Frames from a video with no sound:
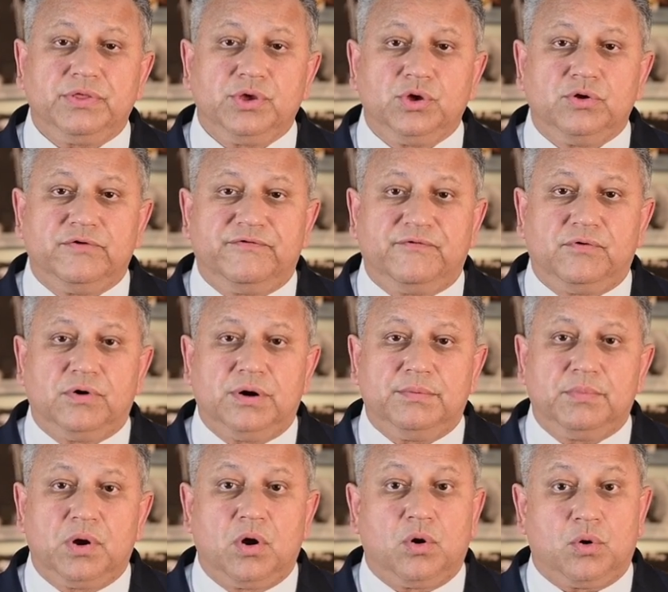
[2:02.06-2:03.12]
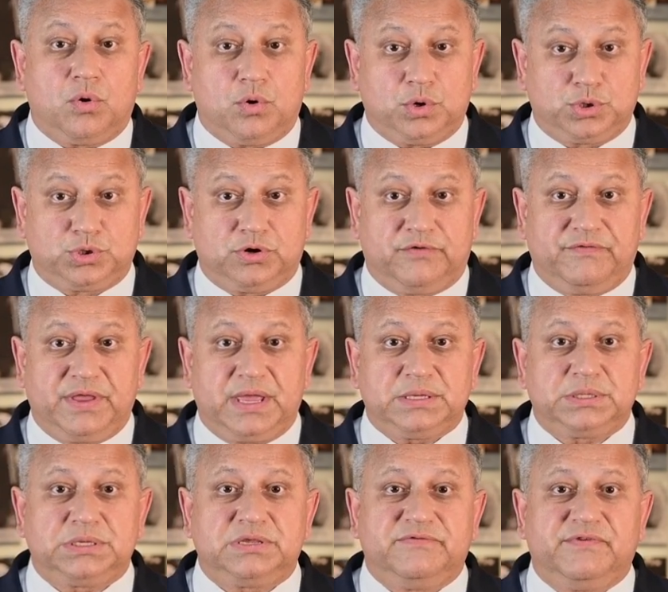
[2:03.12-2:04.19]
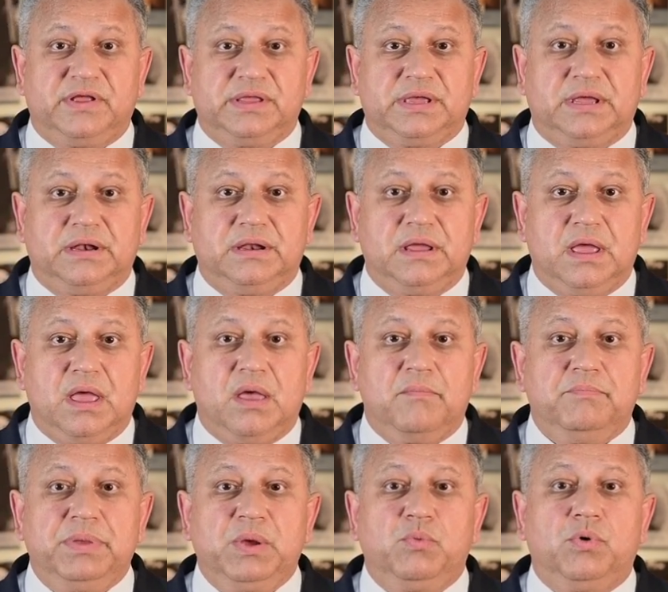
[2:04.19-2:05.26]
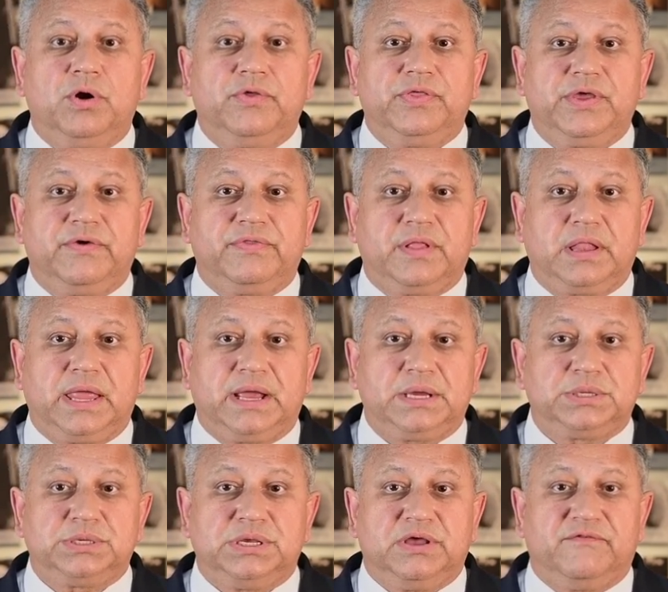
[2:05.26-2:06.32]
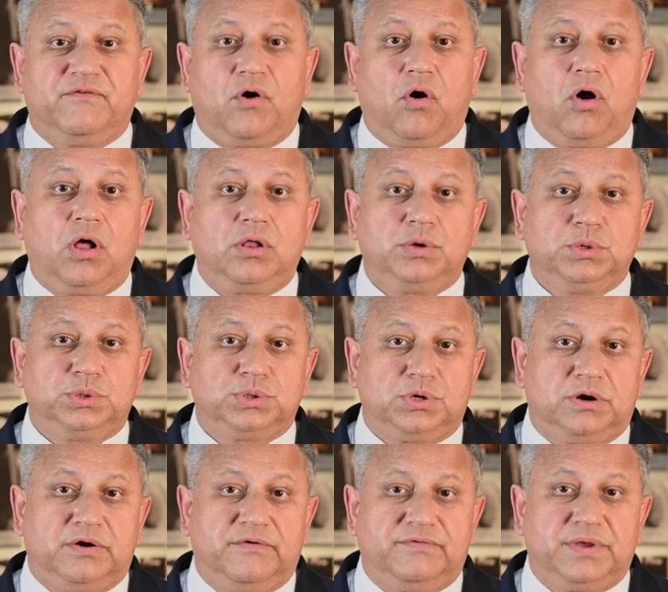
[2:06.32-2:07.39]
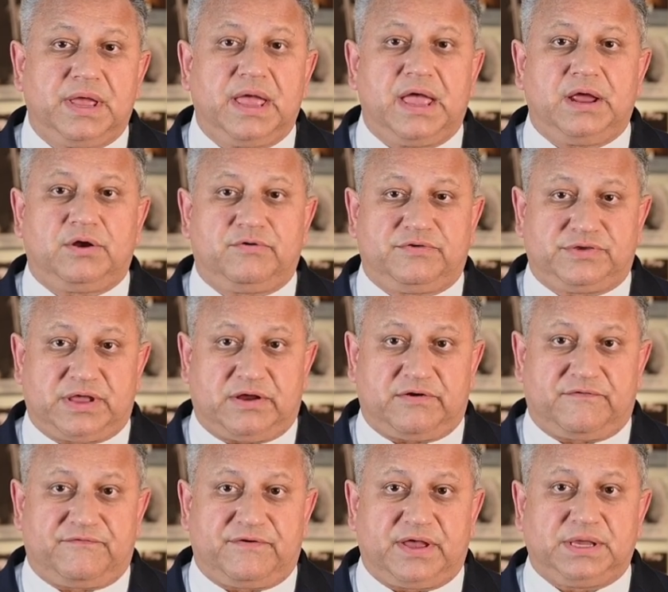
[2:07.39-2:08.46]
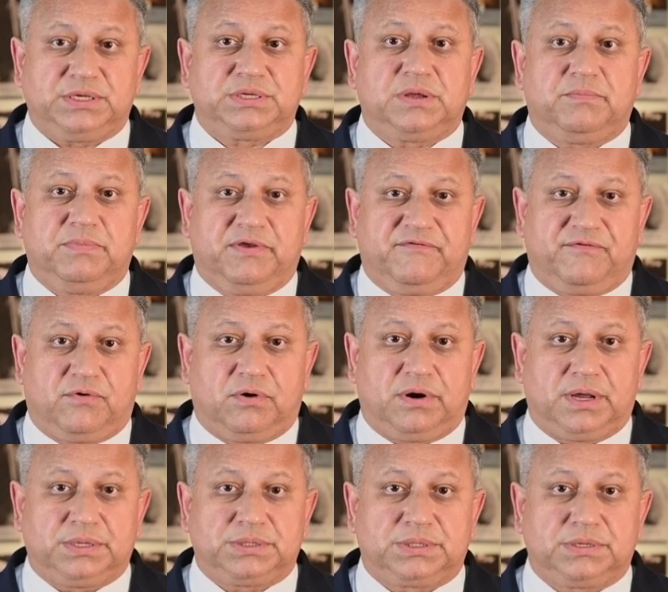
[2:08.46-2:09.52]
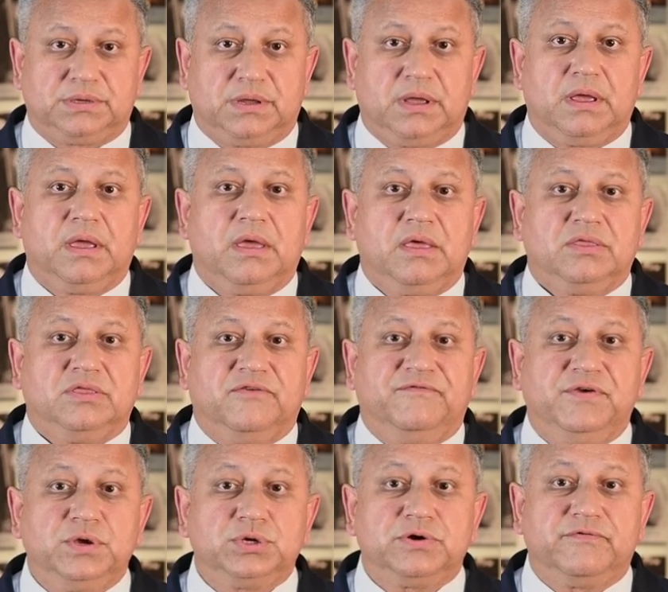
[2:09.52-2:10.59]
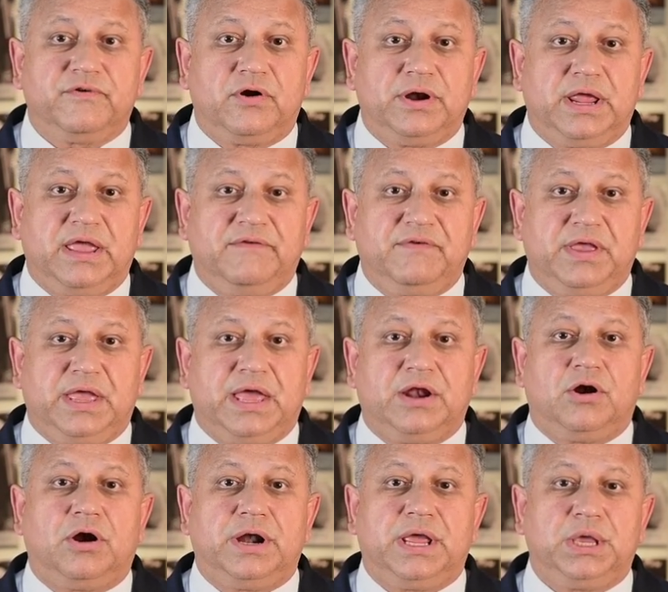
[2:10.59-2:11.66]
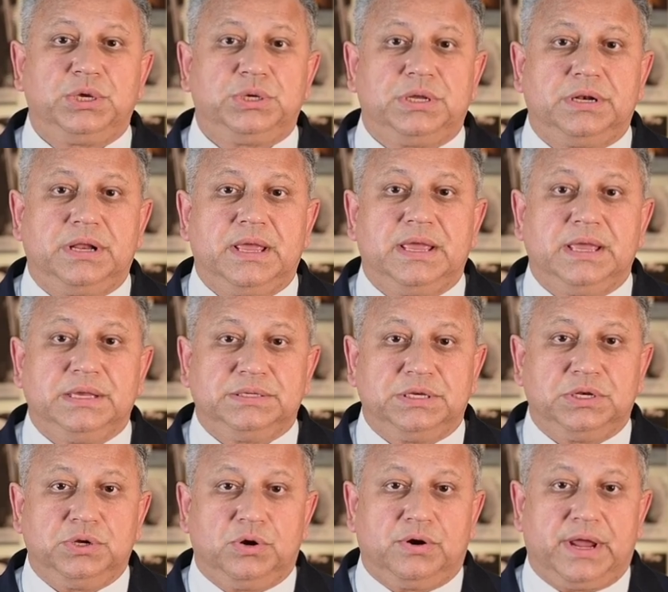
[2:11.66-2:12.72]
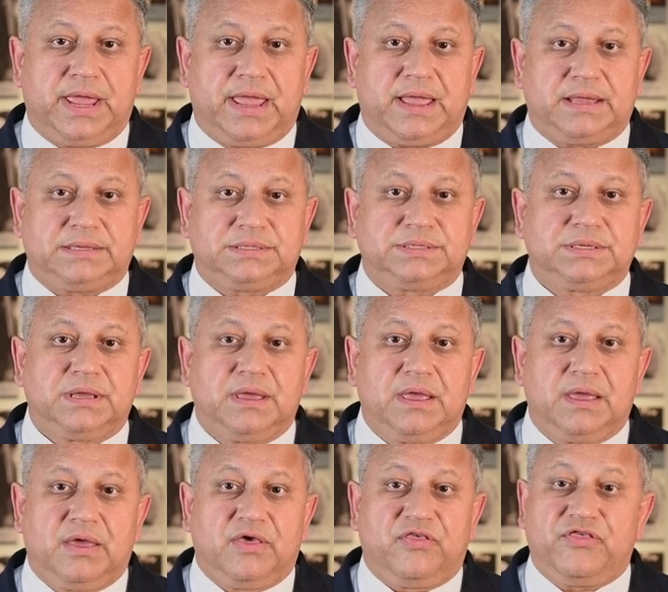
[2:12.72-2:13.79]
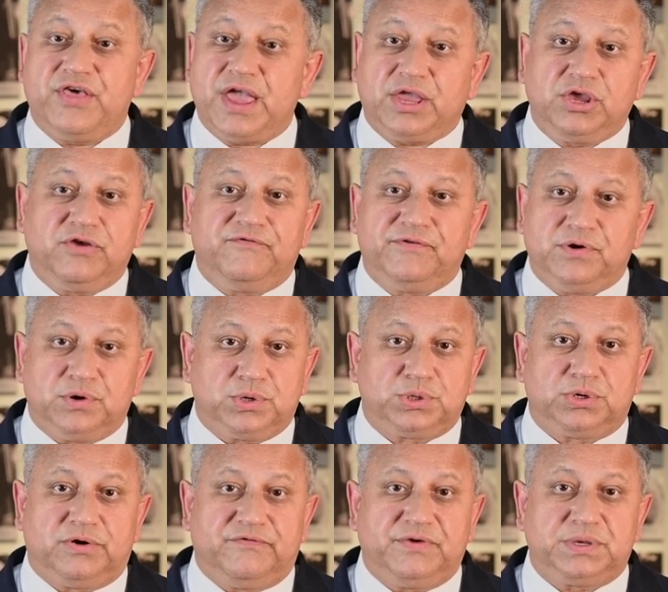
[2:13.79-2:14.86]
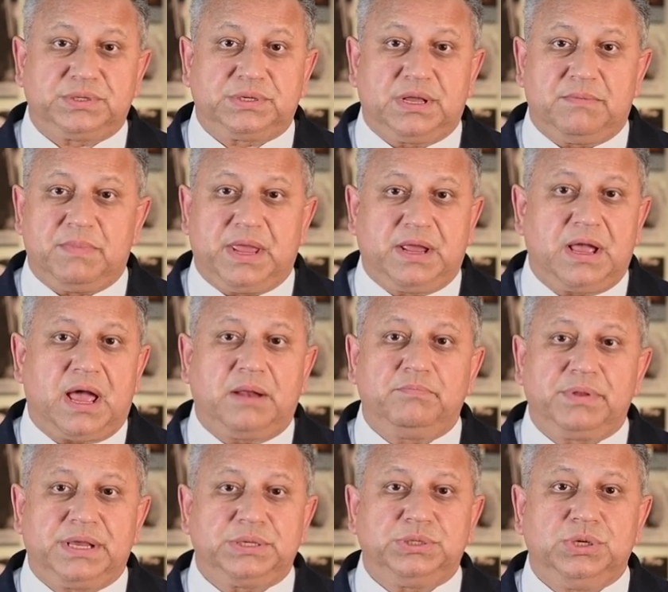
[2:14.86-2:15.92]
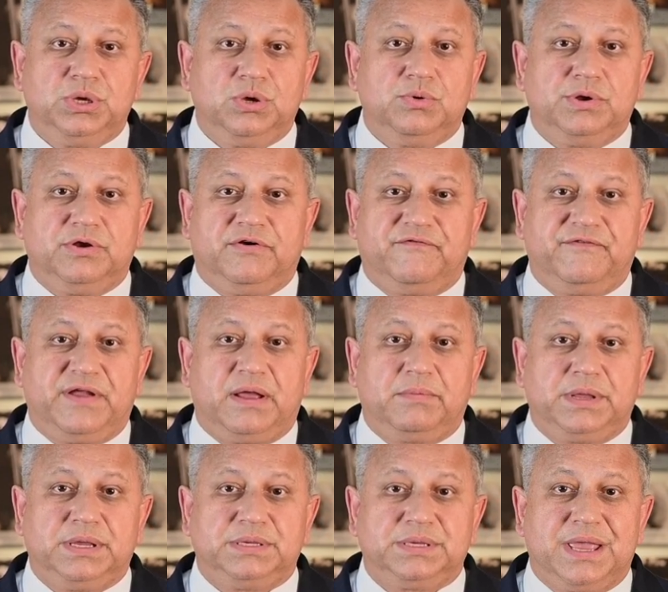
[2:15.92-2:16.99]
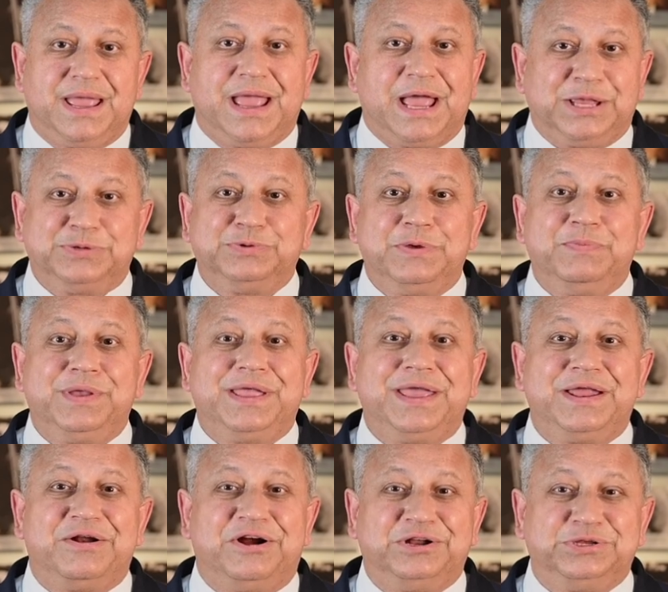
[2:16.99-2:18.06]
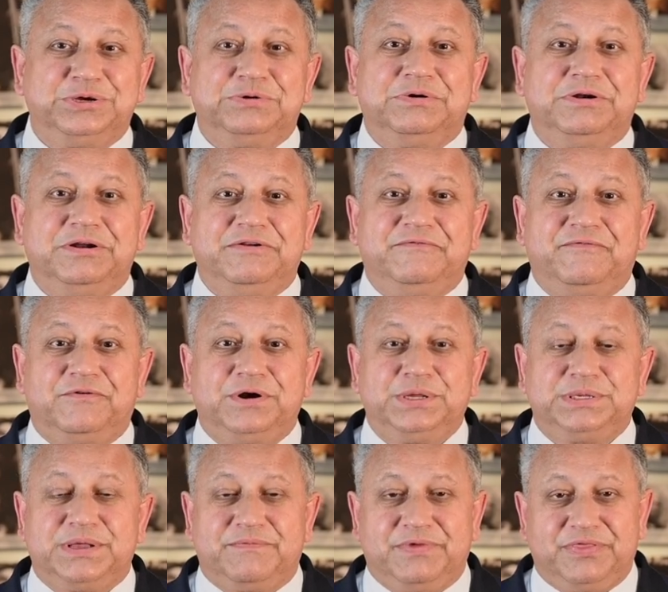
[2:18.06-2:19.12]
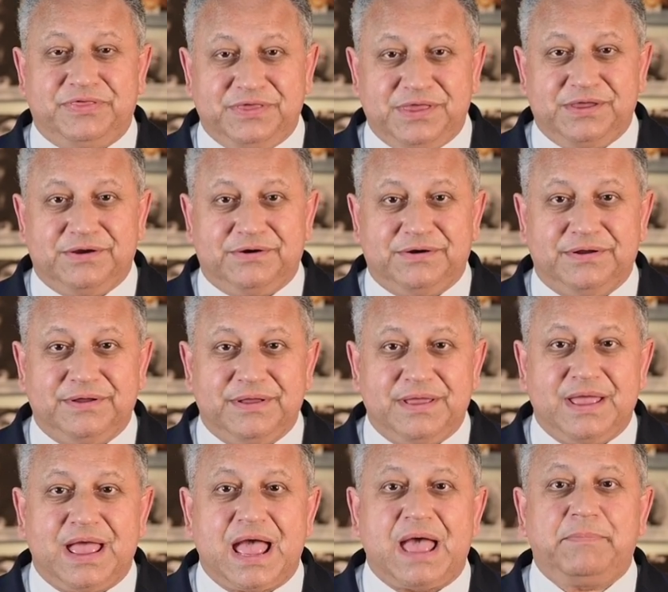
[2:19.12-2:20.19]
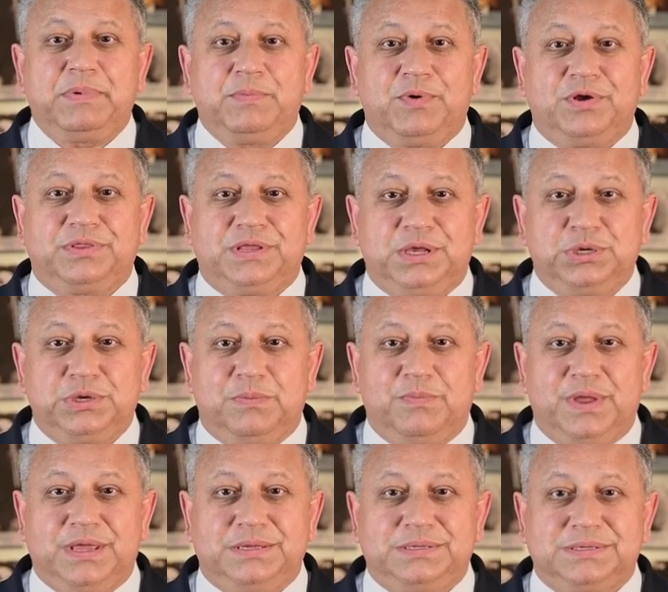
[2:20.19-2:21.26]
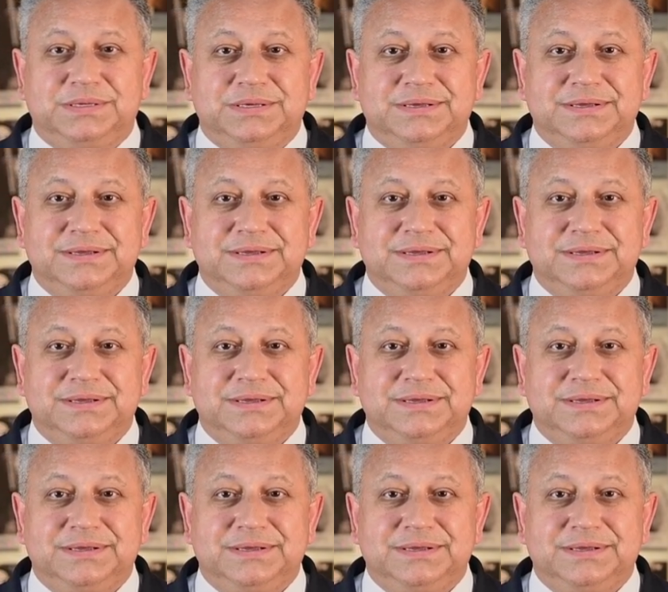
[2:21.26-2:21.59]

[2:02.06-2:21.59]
the uniform or serving as a civilian, be worthy of the legacy of all who served and sacrificed before us. The future of our Navy and our nation is in your hands. Thank you for your service, and may God bless you and your families as we begin our 247th year. Happy birthday, shipmates.